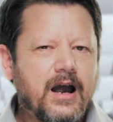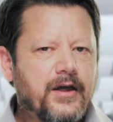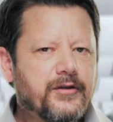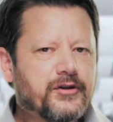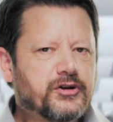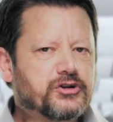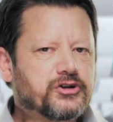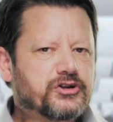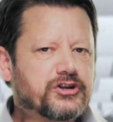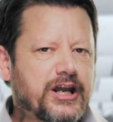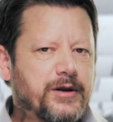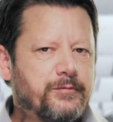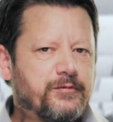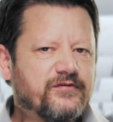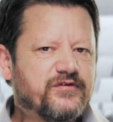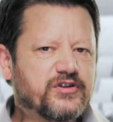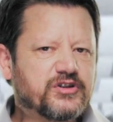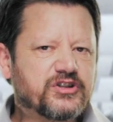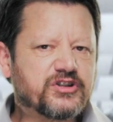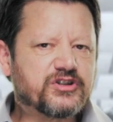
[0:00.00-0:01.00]
The shape of
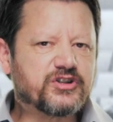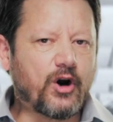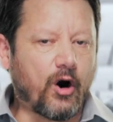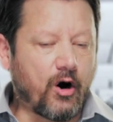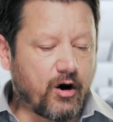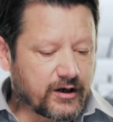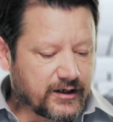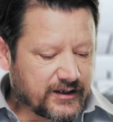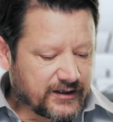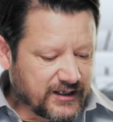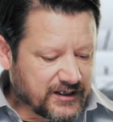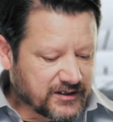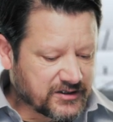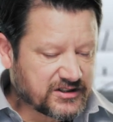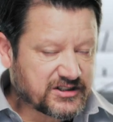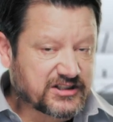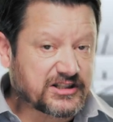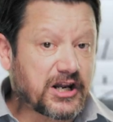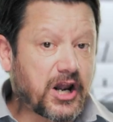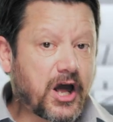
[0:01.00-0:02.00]
the stock is
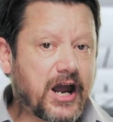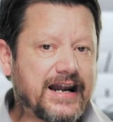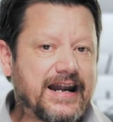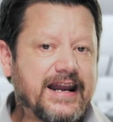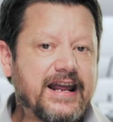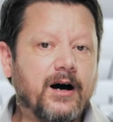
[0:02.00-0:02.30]
slightly